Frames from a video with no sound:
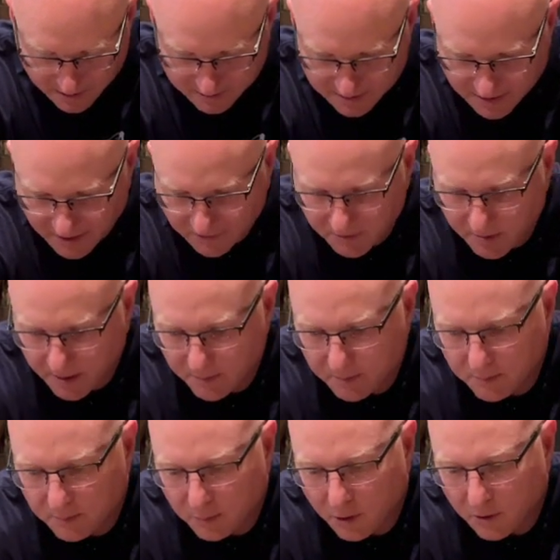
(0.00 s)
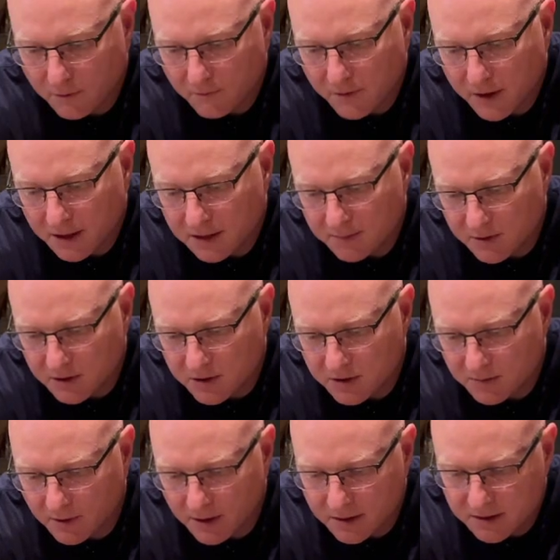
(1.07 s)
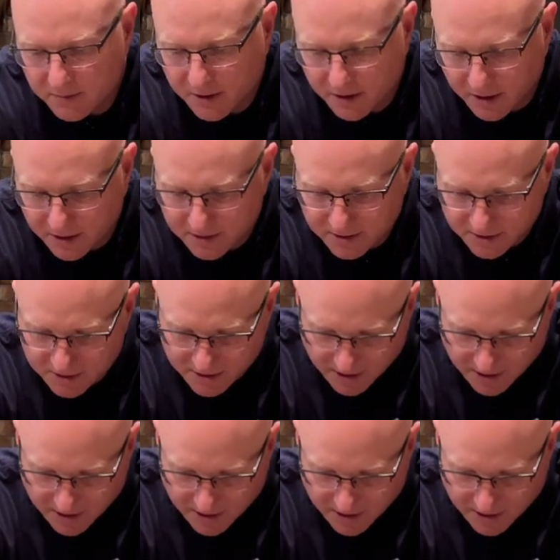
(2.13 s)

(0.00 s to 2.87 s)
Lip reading: doesn't have to be perfect, but you want it to be nice and